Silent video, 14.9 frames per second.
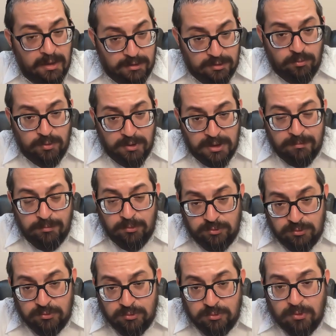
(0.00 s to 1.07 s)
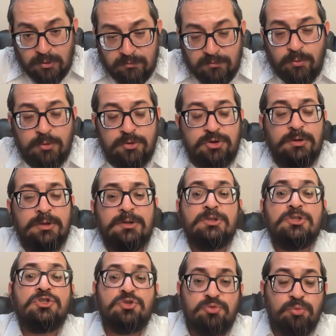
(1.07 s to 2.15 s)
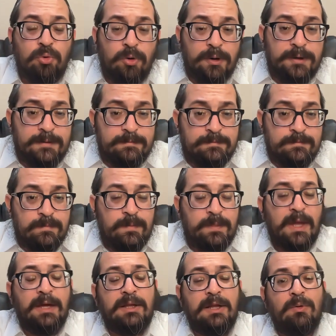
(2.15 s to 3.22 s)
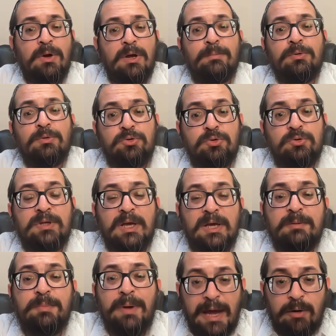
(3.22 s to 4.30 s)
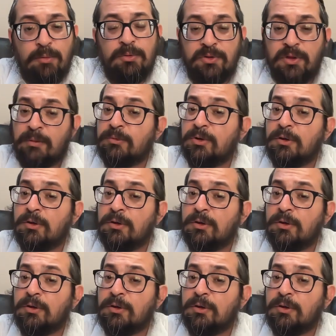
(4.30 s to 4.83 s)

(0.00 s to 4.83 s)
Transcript: were able to, unfortunately, destroy, and they were able to take back with them the